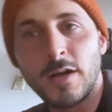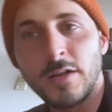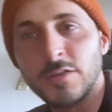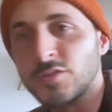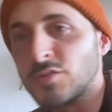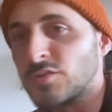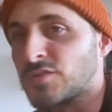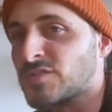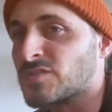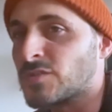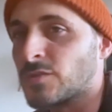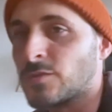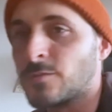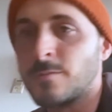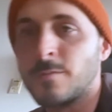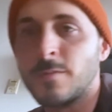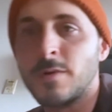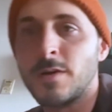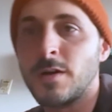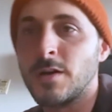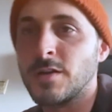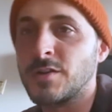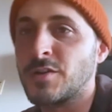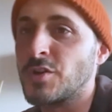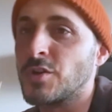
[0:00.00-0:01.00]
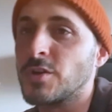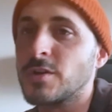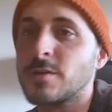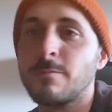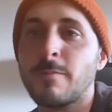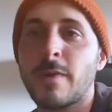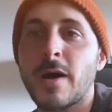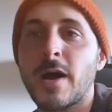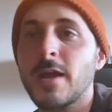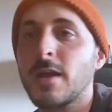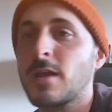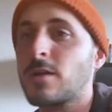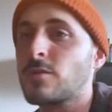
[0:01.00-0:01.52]
I'll do some uh, dirt
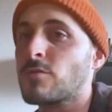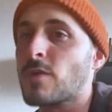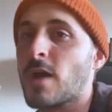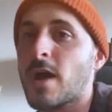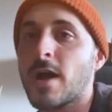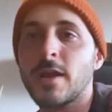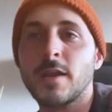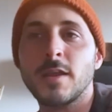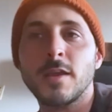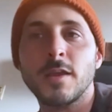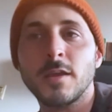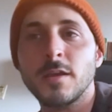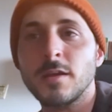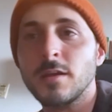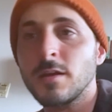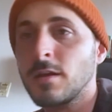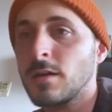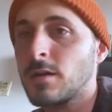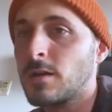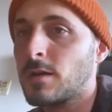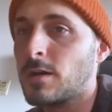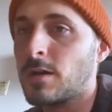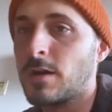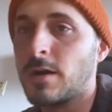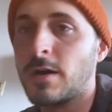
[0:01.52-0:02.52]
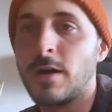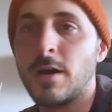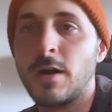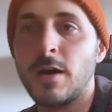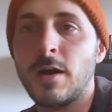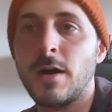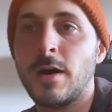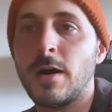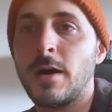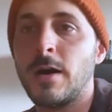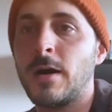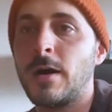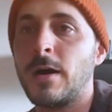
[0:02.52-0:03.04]
bike riding.
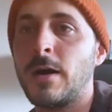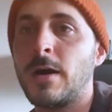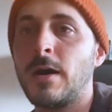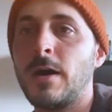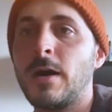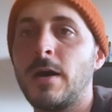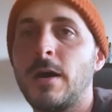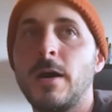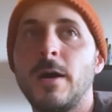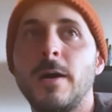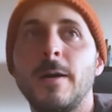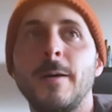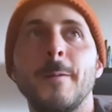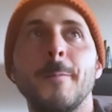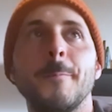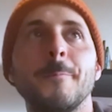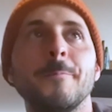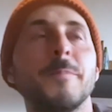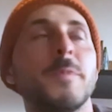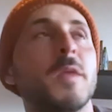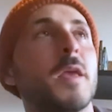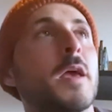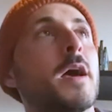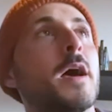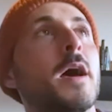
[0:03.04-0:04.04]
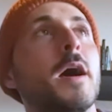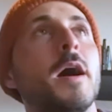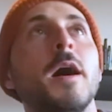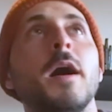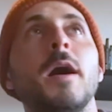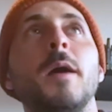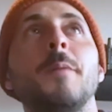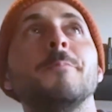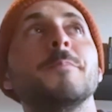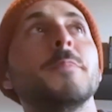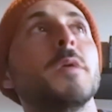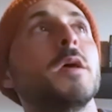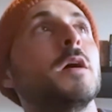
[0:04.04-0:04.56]
Uh, nice. um,
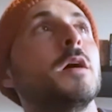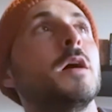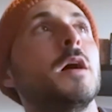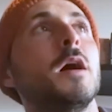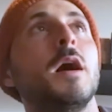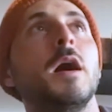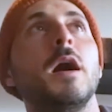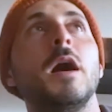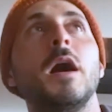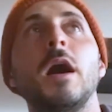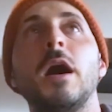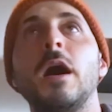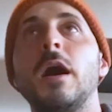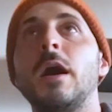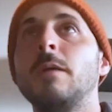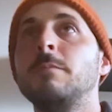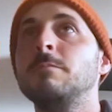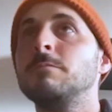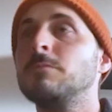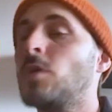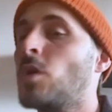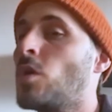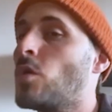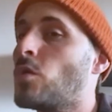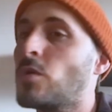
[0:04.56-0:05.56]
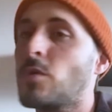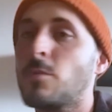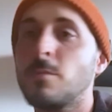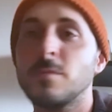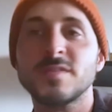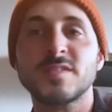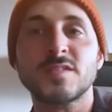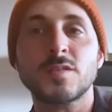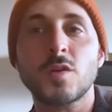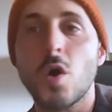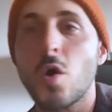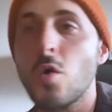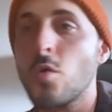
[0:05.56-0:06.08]
yeah, um, go to
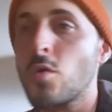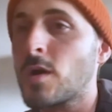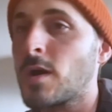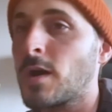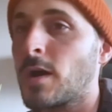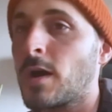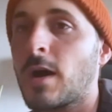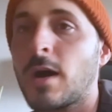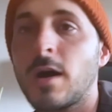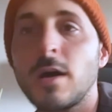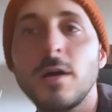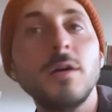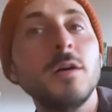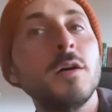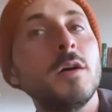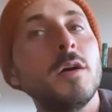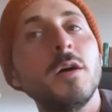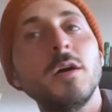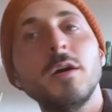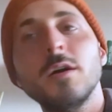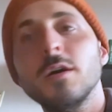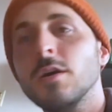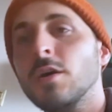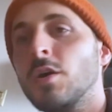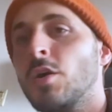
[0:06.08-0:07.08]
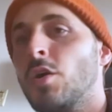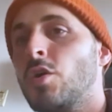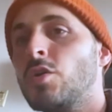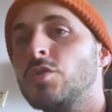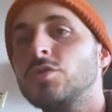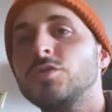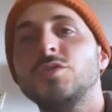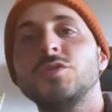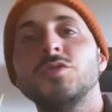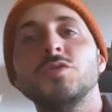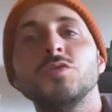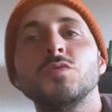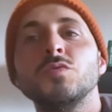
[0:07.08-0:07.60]
Muskoka. Go
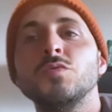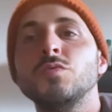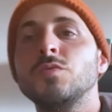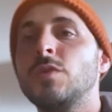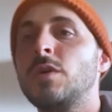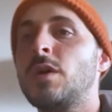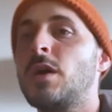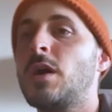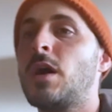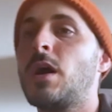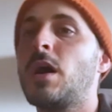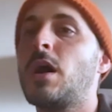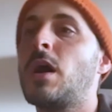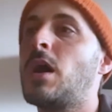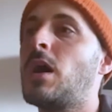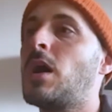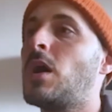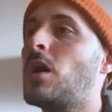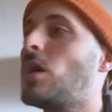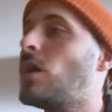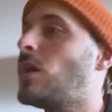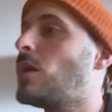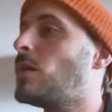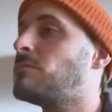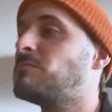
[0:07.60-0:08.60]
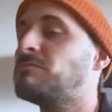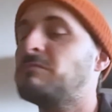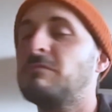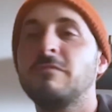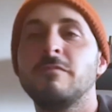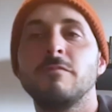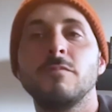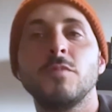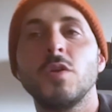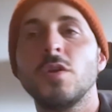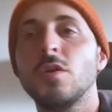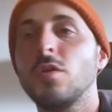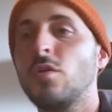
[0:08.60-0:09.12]
to, um,
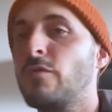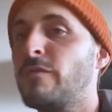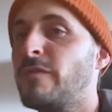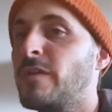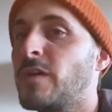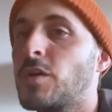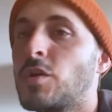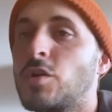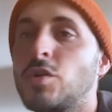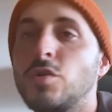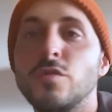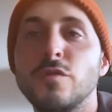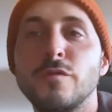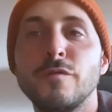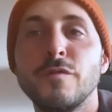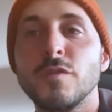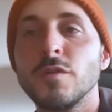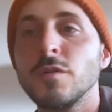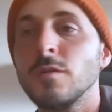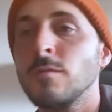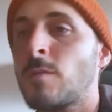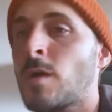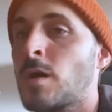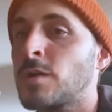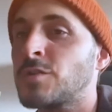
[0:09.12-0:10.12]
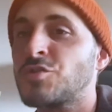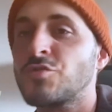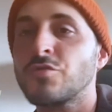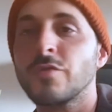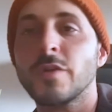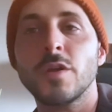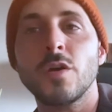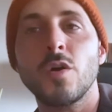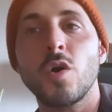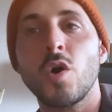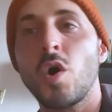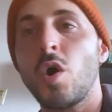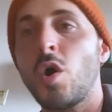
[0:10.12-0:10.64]
you know, Vancouver,
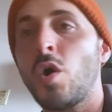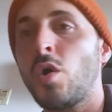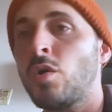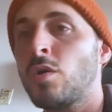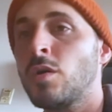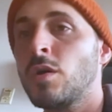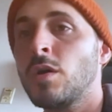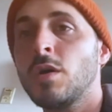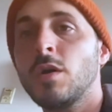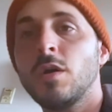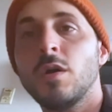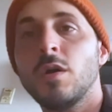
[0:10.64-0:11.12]
Montreal